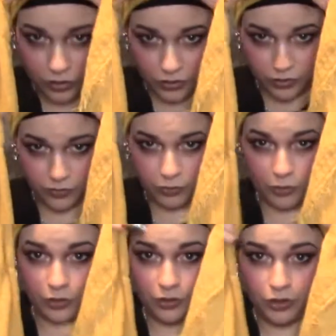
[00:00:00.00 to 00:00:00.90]
do if you
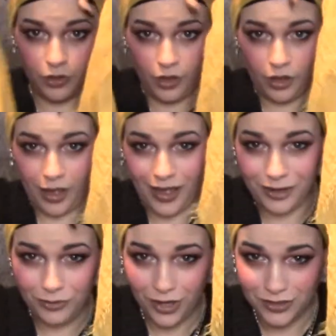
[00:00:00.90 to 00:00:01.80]
want. I
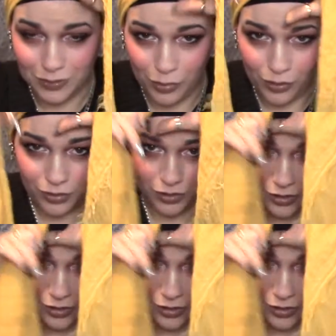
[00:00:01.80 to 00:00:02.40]
don't actually bother.